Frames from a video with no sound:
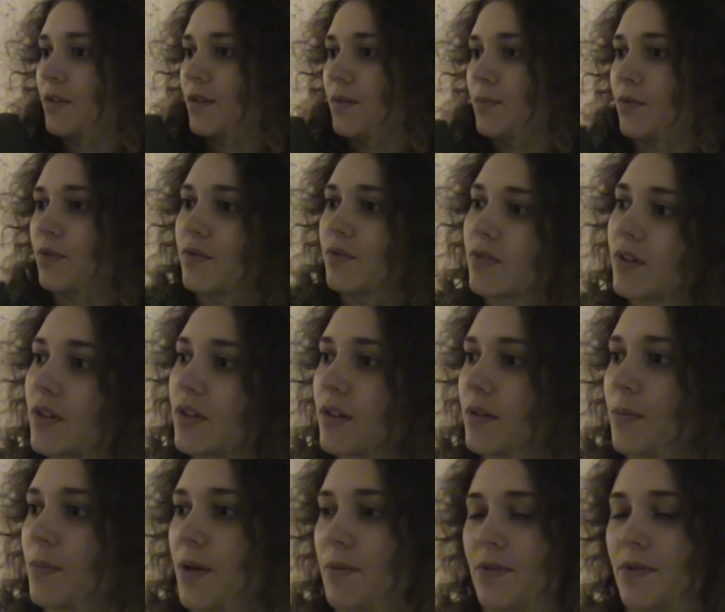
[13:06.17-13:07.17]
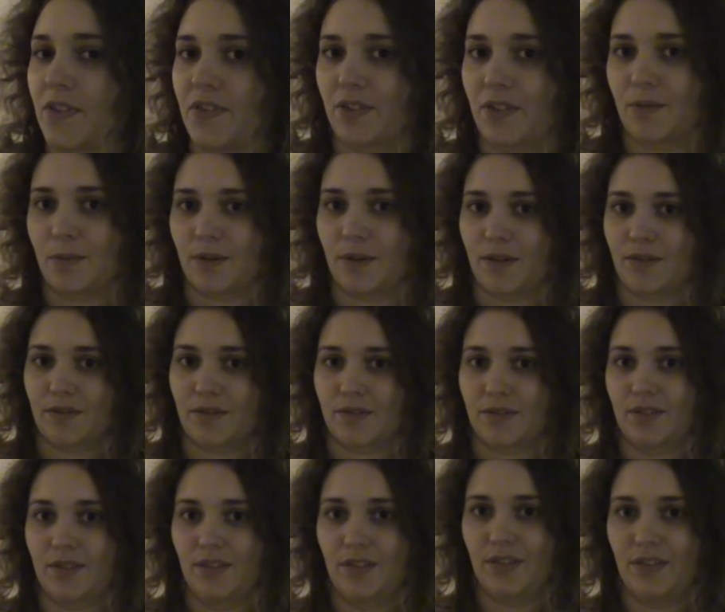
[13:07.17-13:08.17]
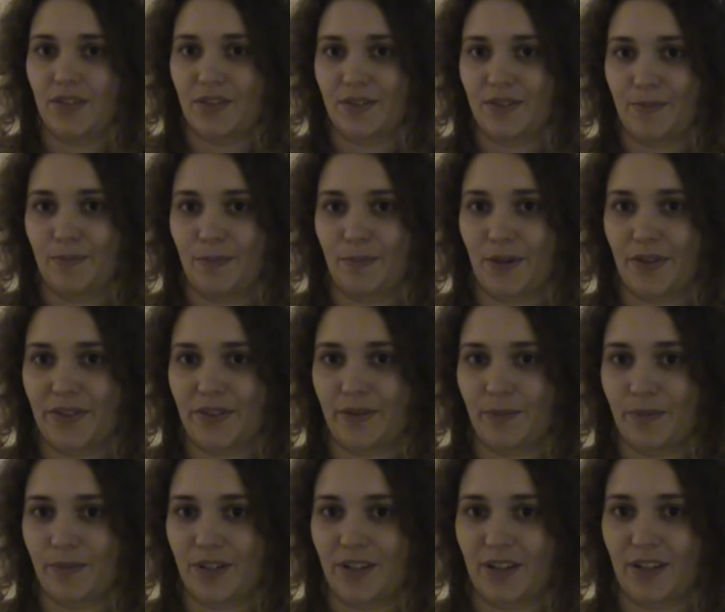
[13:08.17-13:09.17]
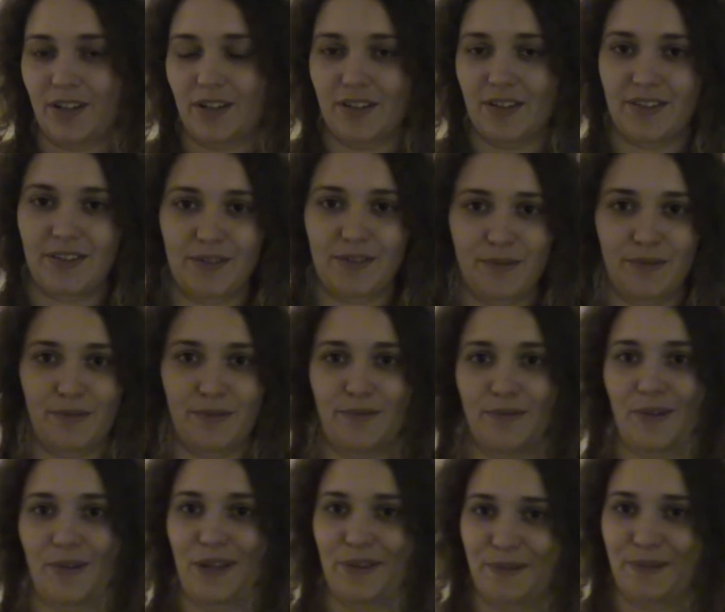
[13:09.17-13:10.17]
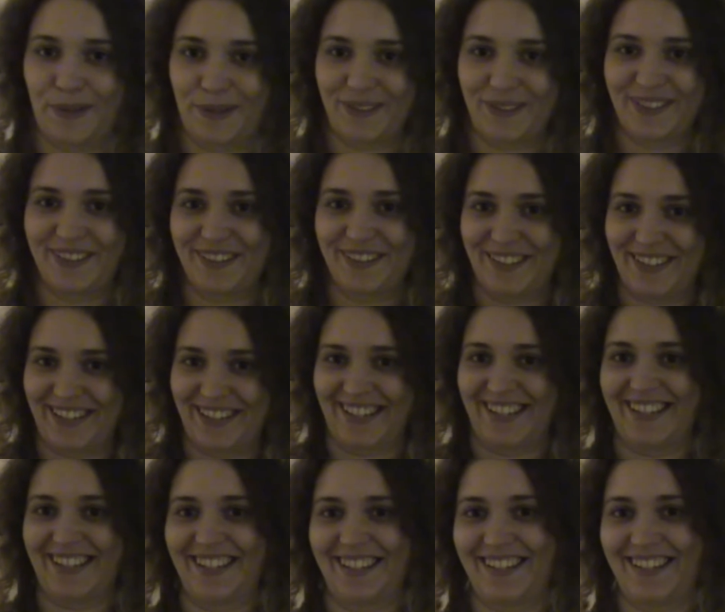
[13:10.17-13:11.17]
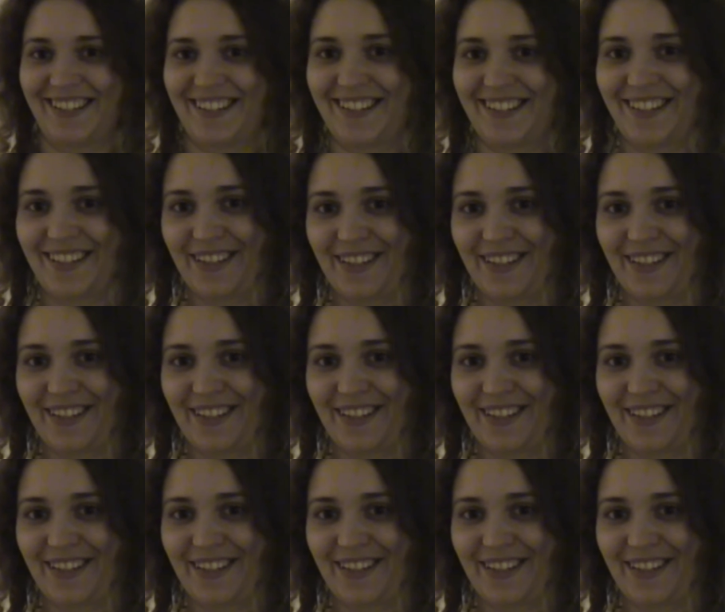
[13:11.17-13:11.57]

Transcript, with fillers: my boyfriend, and maybe stop over and just buy some ridiculous sort of round the world ticket and